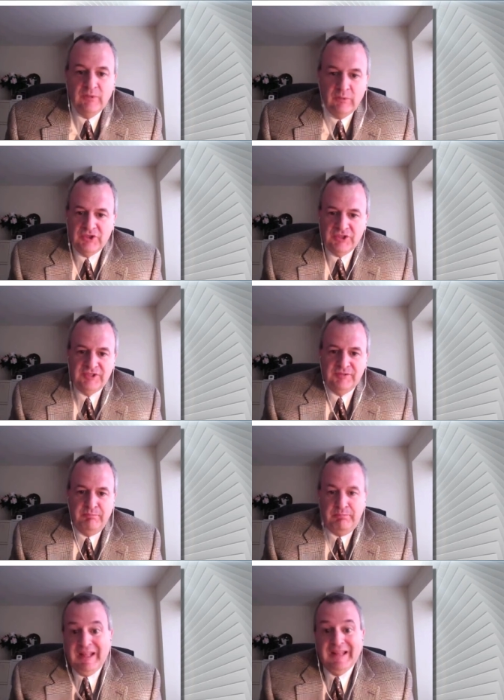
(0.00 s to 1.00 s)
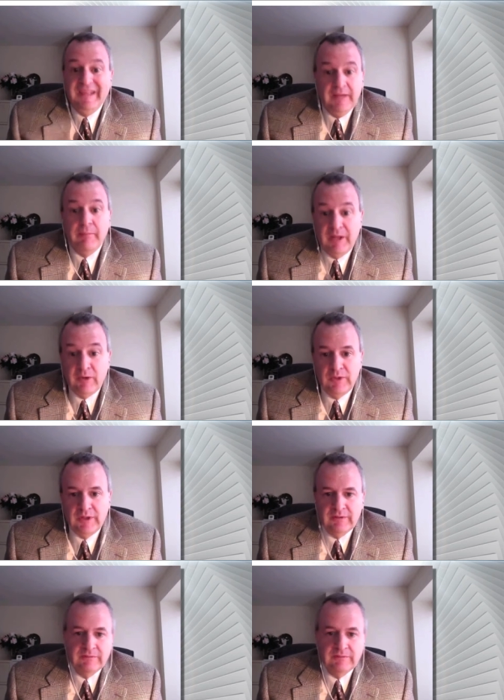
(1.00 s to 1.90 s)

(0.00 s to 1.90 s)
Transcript: We're just building a better wheel.